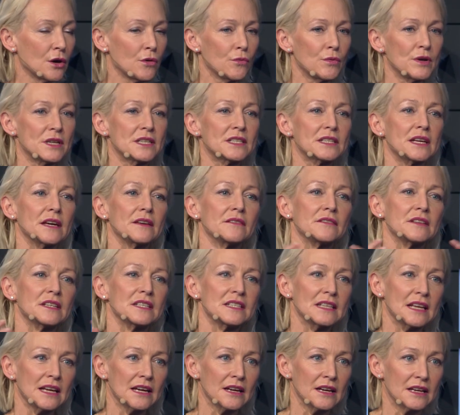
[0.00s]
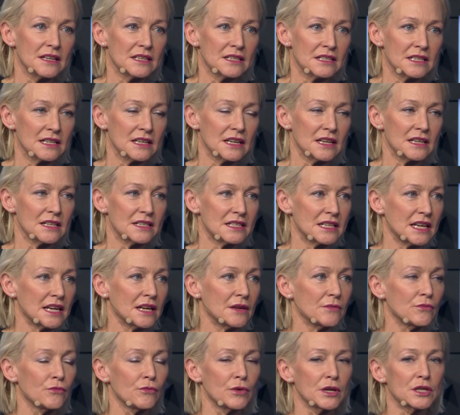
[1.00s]
We stayed the
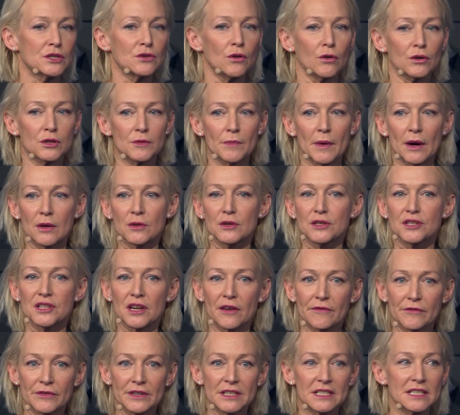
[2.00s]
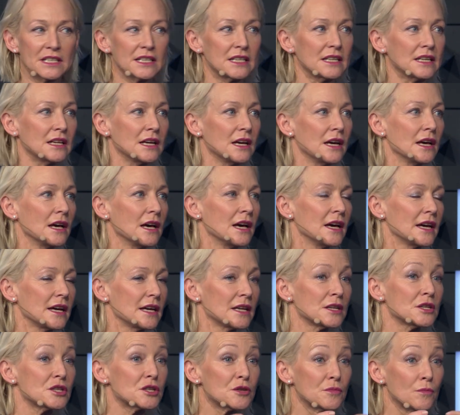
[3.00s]
same. We talked about sovereignty
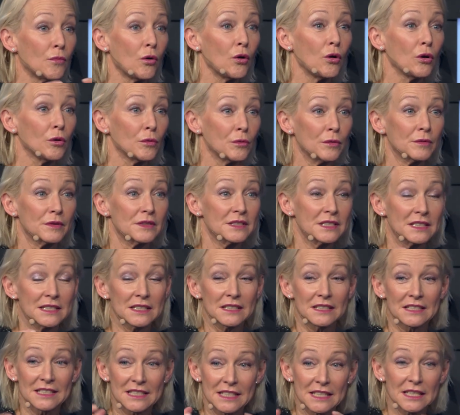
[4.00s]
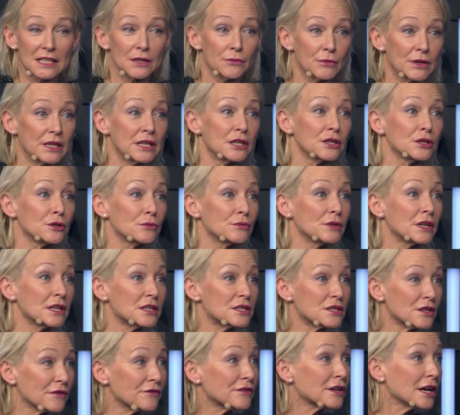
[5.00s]
in small teeny-weeny
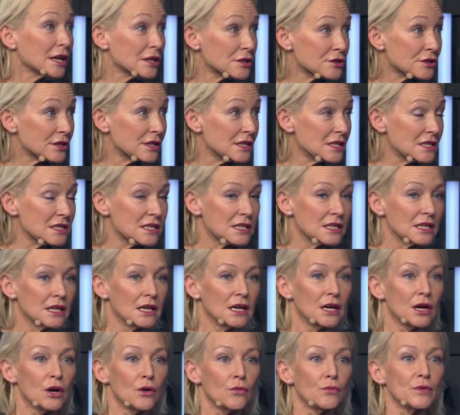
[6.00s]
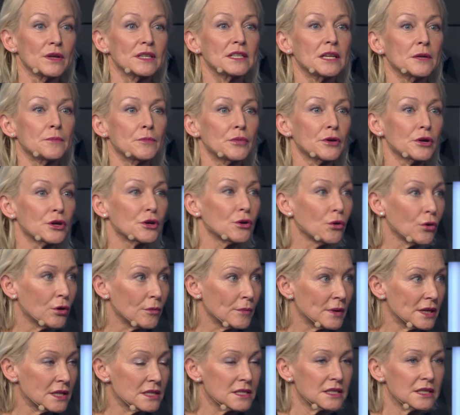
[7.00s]
units of countries. We did
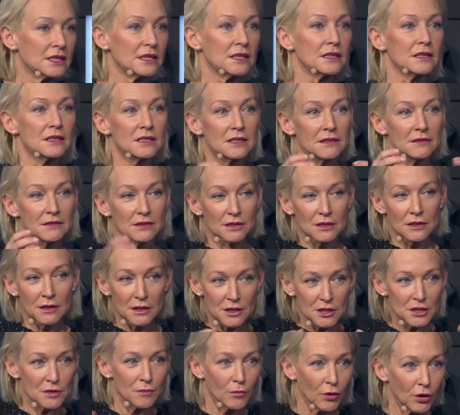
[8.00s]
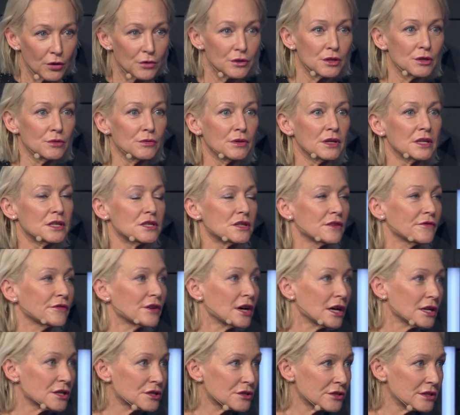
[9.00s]
procurement in small units of
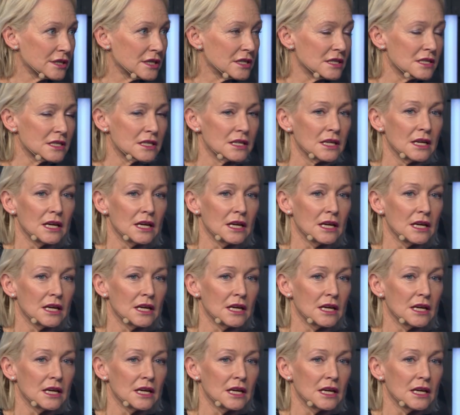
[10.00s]
countries.